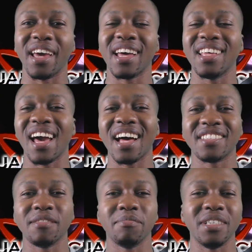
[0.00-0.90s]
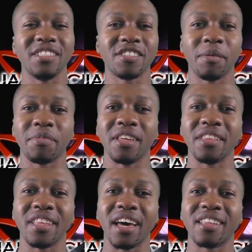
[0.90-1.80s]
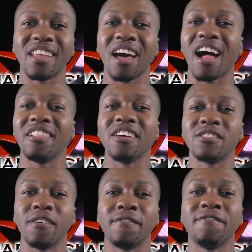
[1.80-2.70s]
hasn't been something that a lot of